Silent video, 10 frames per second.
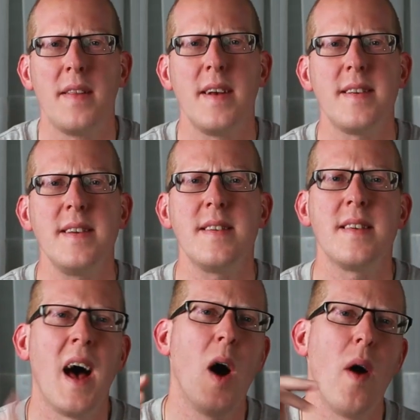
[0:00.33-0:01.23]
This
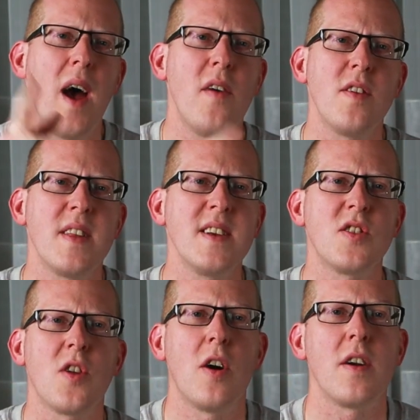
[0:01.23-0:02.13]
is how everything
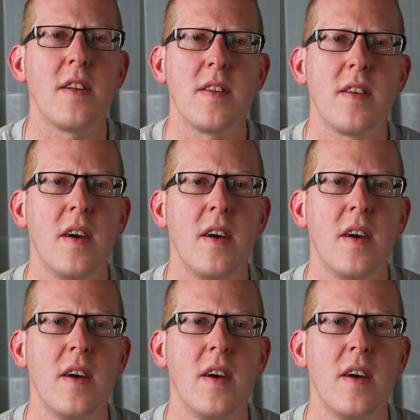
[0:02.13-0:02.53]
started.